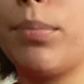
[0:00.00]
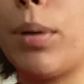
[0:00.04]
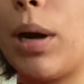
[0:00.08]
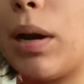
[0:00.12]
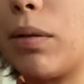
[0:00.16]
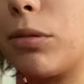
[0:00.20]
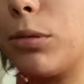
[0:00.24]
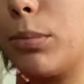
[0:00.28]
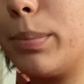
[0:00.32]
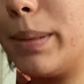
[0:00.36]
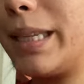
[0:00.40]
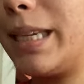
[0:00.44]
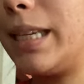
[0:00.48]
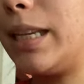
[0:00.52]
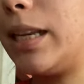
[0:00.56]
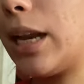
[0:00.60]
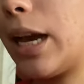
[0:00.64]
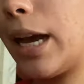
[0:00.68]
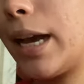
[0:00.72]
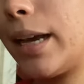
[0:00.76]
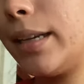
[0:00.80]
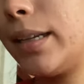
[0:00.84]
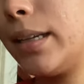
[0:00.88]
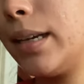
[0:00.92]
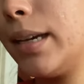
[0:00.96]
Probably
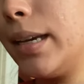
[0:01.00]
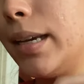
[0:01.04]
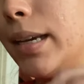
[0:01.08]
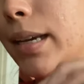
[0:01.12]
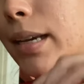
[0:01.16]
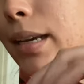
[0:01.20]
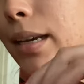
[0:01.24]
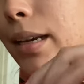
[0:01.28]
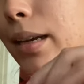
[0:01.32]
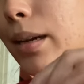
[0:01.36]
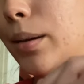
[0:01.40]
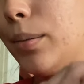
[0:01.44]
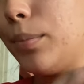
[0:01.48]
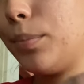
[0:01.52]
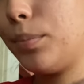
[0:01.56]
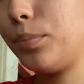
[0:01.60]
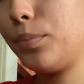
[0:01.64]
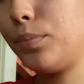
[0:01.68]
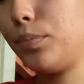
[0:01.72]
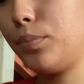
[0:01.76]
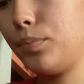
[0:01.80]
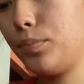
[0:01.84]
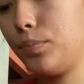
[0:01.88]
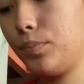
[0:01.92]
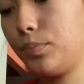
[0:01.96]
not.
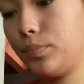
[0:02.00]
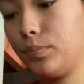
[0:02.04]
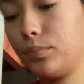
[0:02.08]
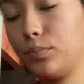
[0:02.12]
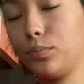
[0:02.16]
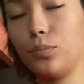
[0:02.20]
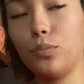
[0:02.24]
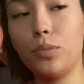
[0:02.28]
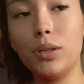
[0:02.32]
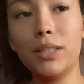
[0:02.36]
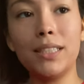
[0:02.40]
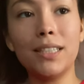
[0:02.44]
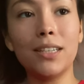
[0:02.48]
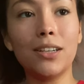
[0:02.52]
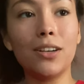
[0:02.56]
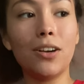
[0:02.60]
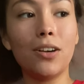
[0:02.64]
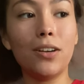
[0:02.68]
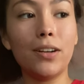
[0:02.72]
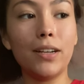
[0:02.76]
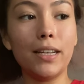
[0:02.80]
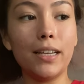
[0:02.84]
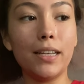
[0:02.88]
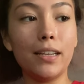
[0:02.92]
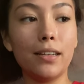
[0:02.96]
What's it
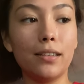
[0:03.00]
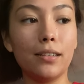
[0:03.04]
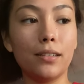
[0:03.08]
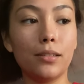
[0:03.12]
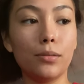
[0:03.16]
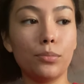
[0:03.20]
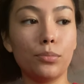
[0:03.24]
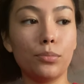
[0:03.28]
called again?